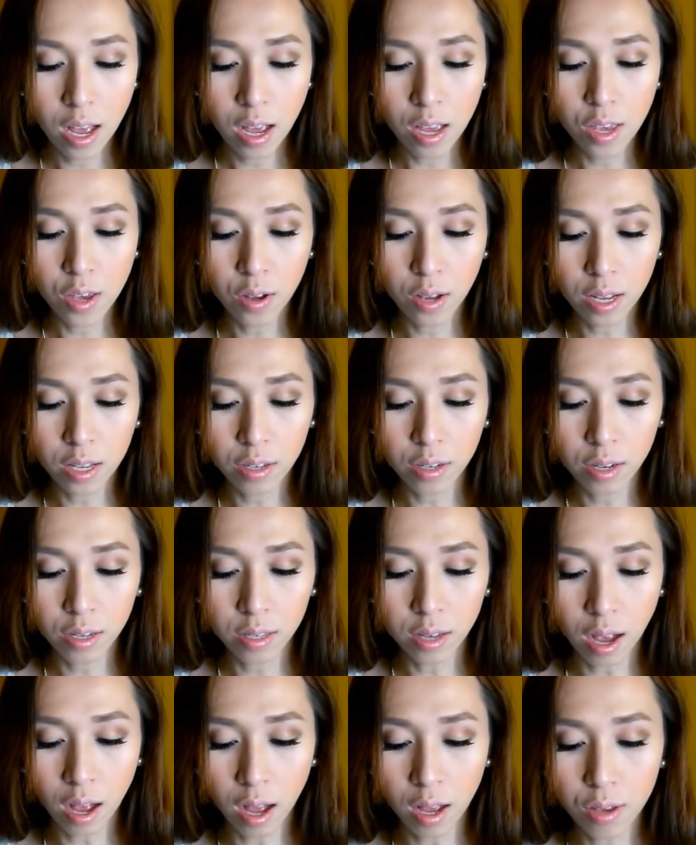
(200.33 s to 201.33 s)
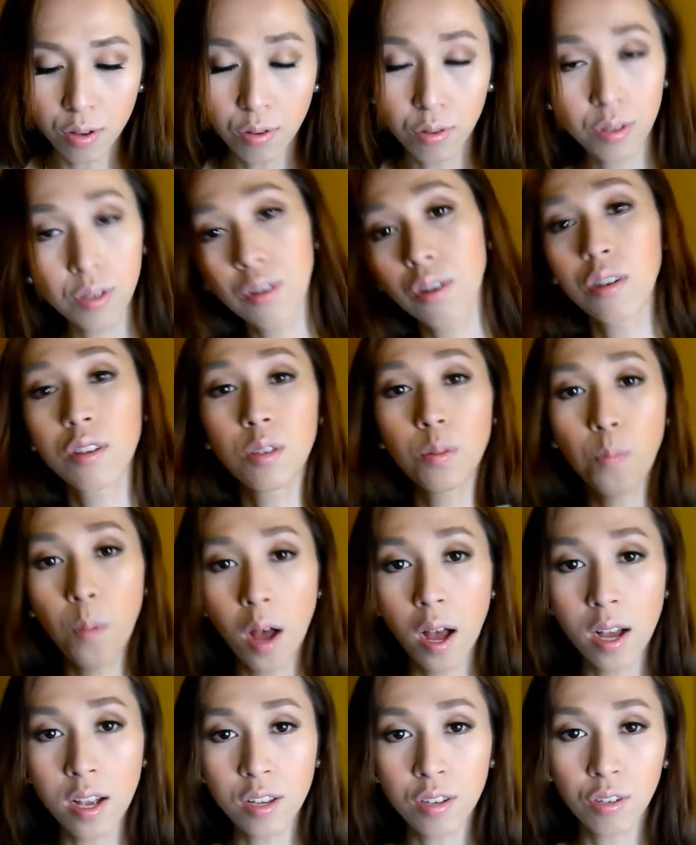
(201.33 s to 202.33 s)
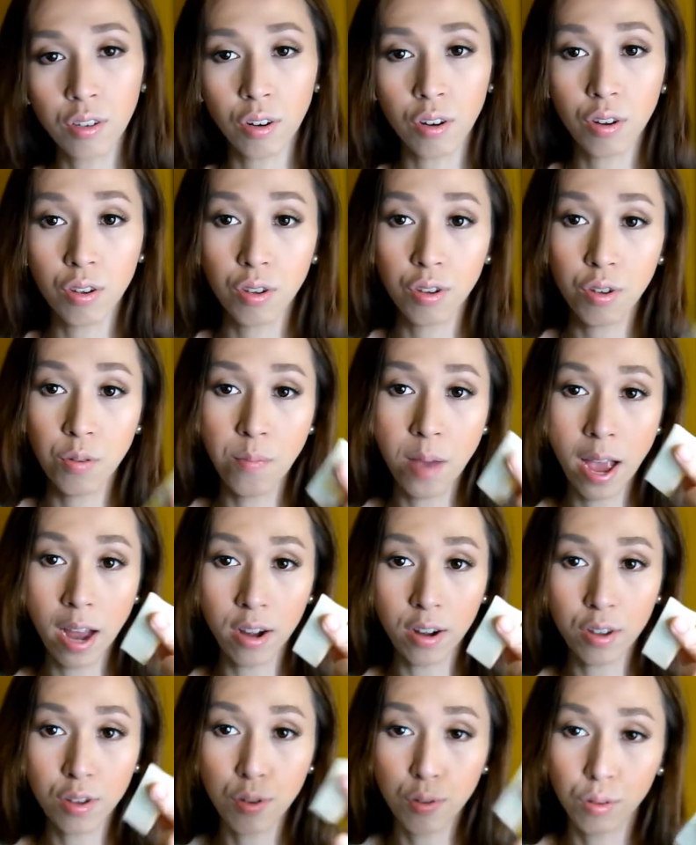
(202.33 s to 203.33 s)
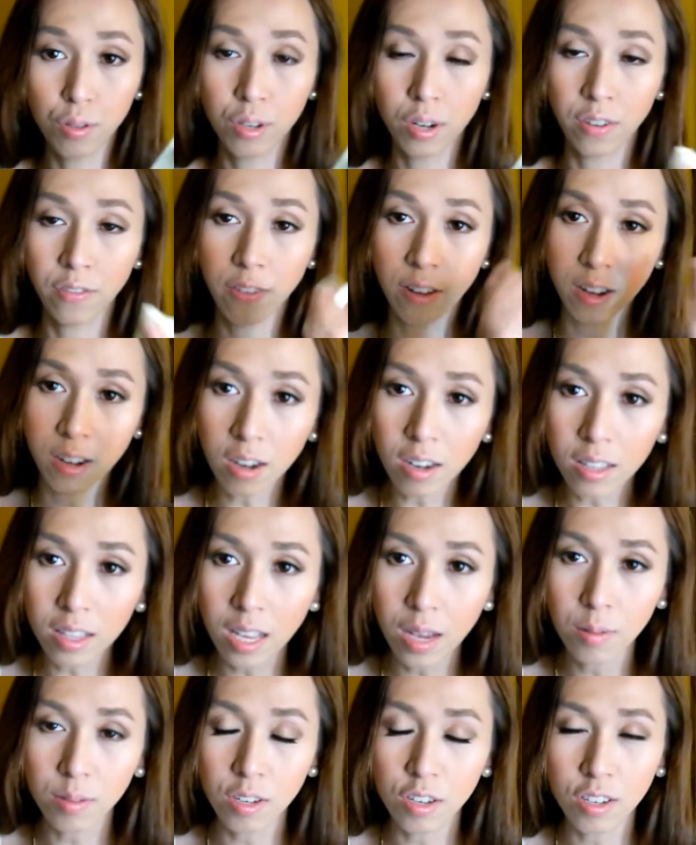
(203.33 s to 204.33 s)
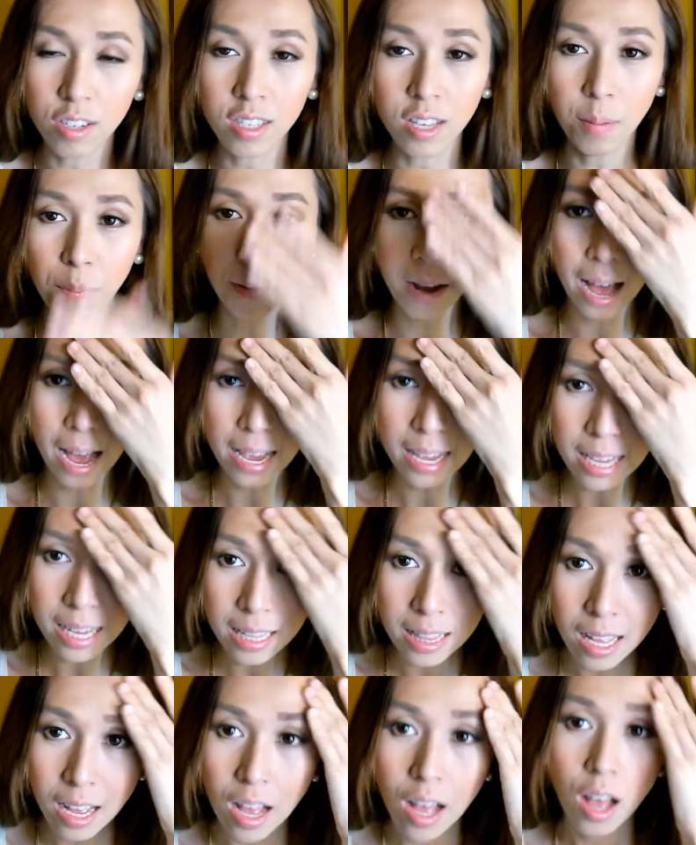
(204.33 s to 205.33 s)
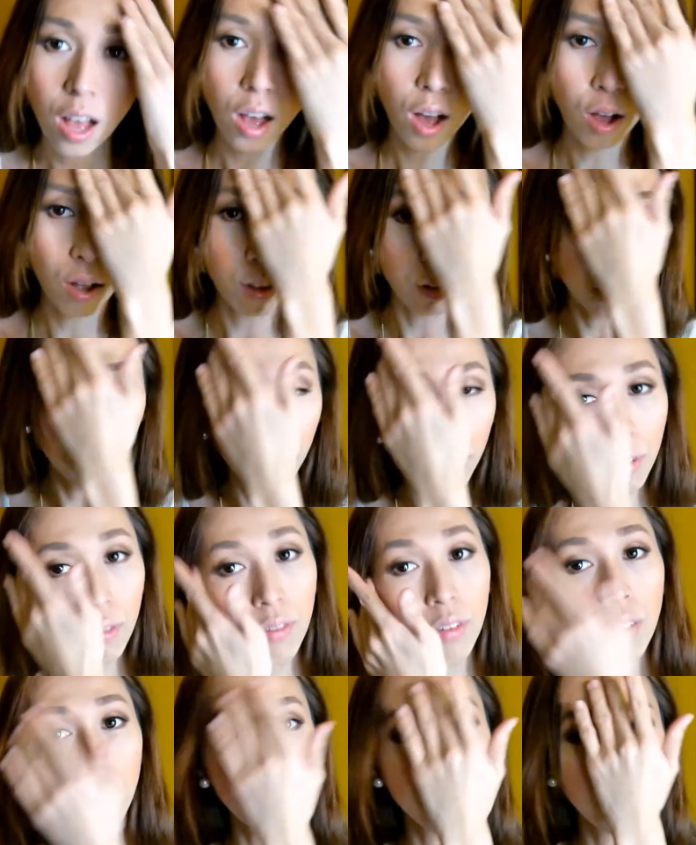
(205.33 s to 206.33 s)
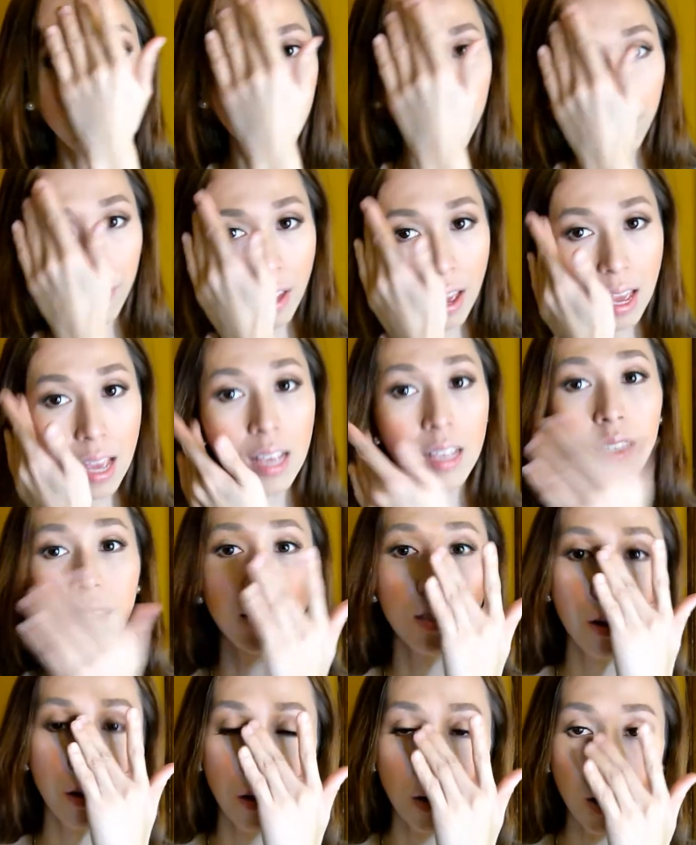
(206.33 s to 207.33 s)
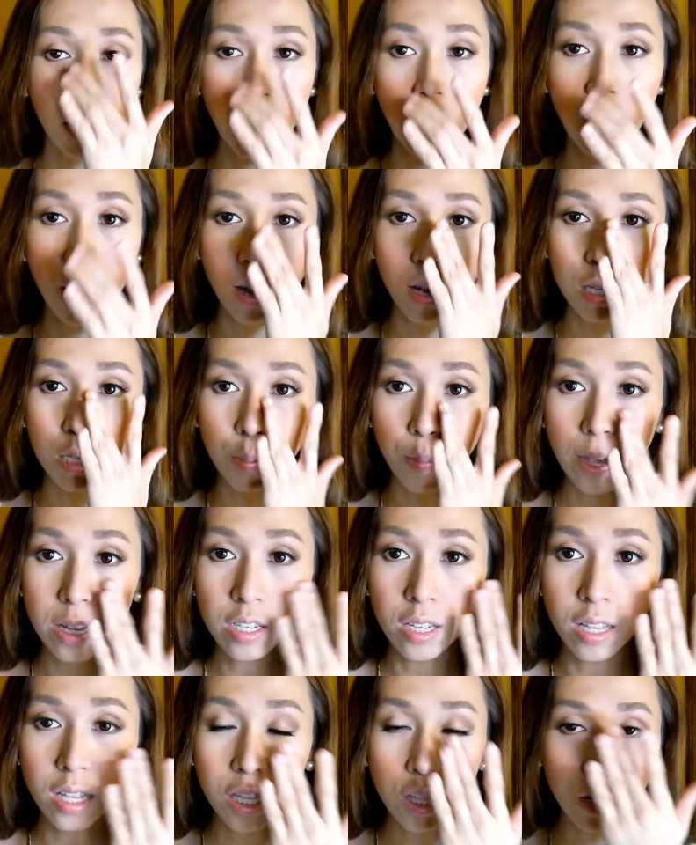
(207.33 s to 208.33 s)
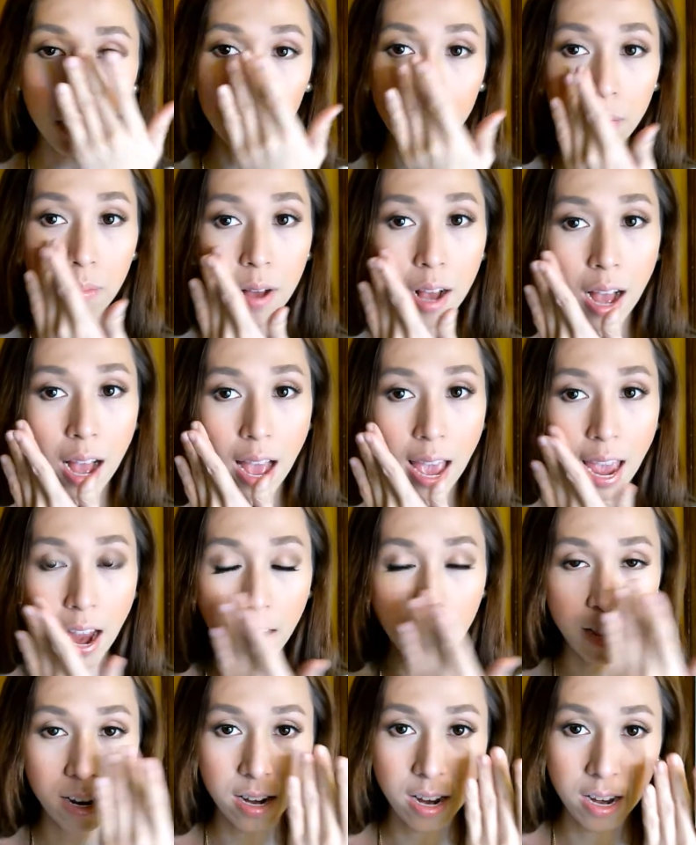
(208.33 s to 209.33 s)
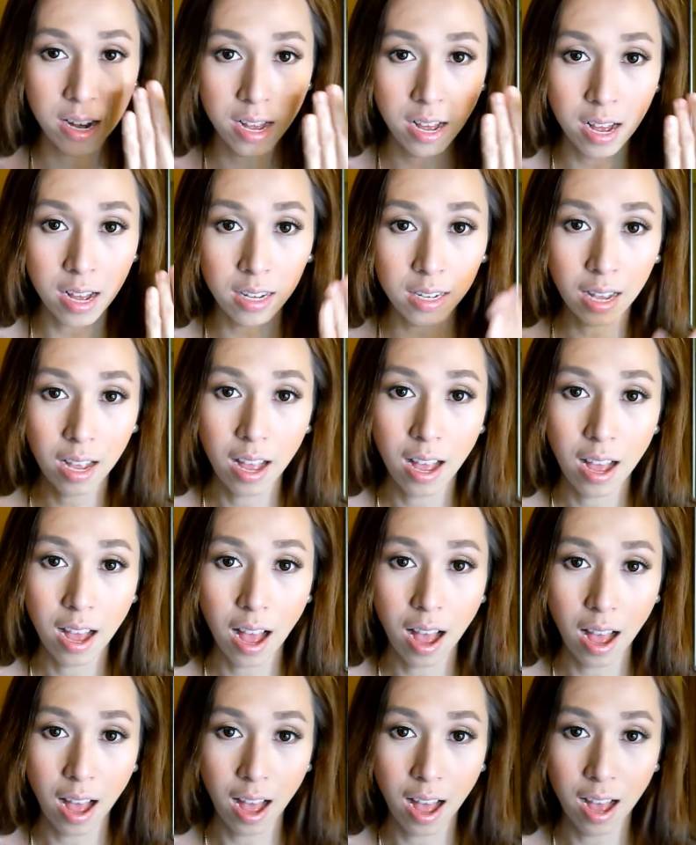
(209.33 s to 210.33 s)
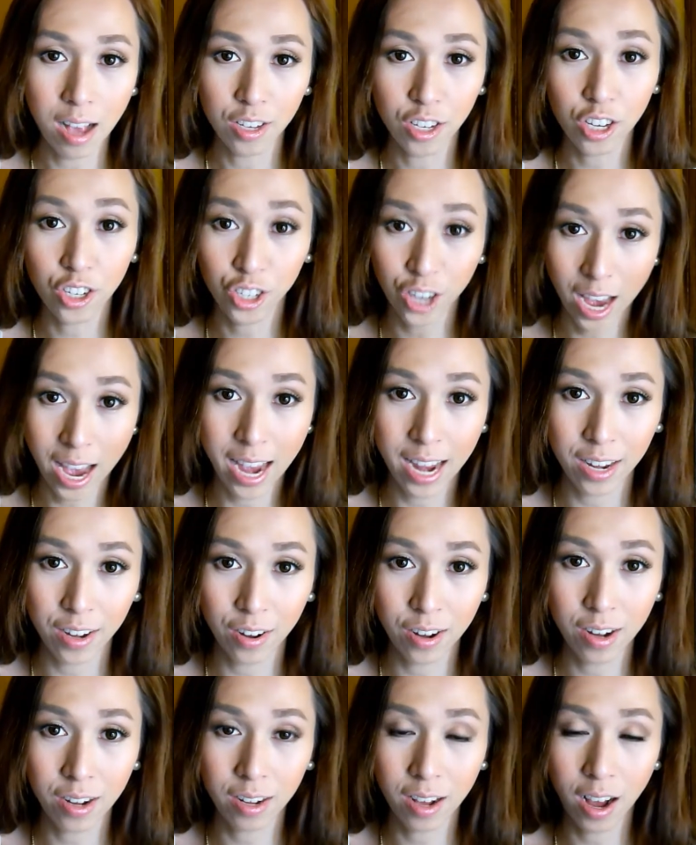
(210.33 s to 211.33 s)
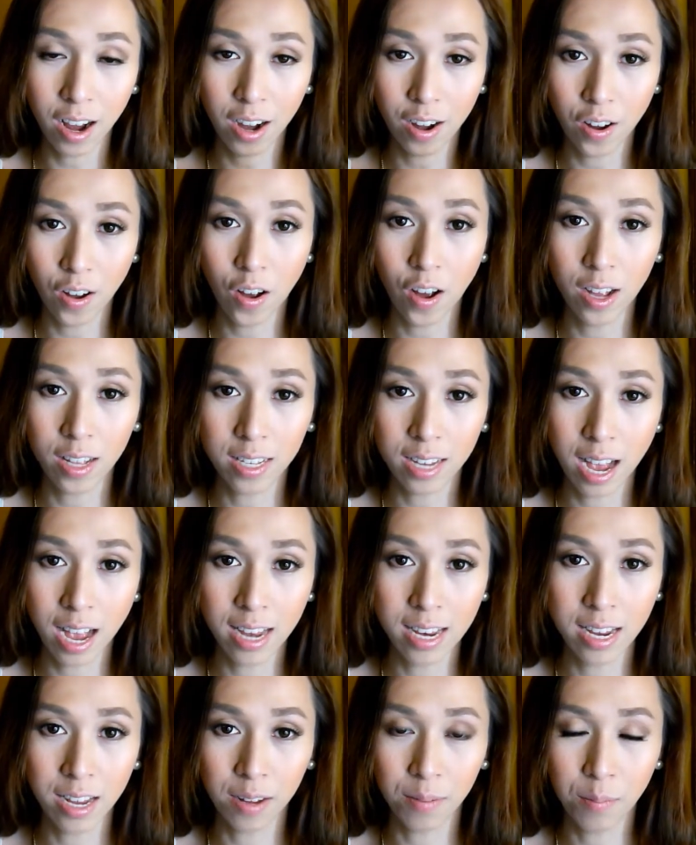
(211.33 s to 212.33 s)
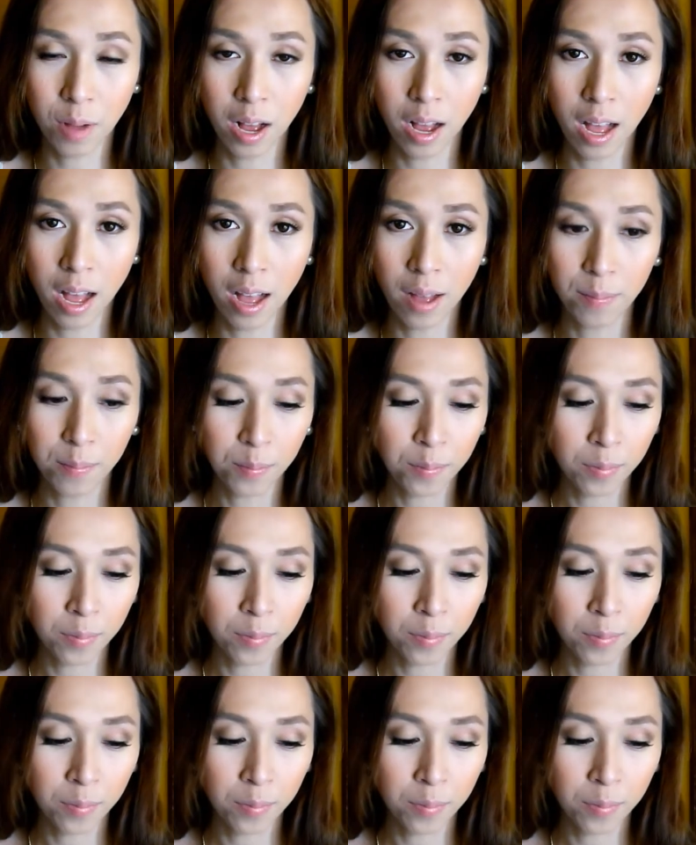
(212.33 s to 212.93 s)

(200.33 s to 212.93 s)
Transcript: you can just use your sponge or you better use your fingertips. You just apply it all over your face, no? Especially dun sa mga area na nag-shine or nagkakaroon nga ng mga